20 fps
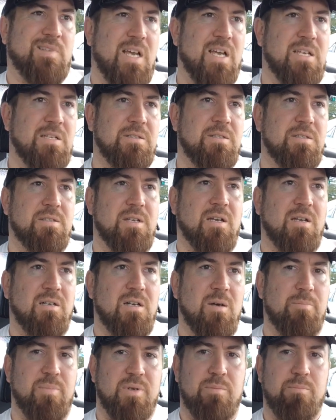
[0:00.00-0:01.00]
I can suck
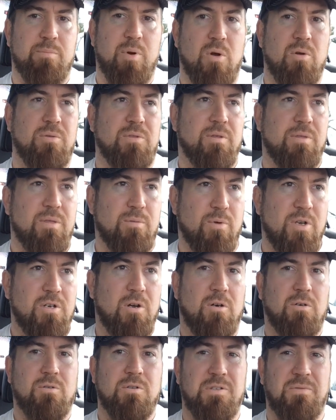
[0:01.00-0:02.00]
it up and burn the
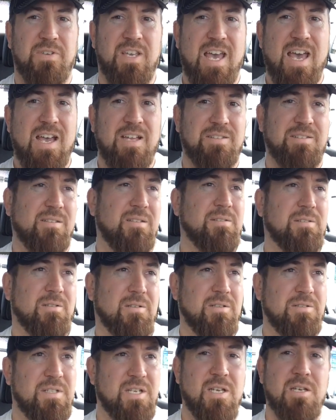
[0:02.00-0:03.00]
$3 of gas that it's
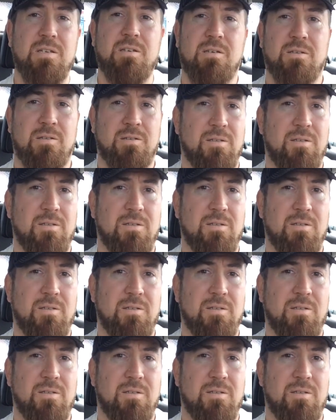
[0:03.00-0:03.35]
going to take.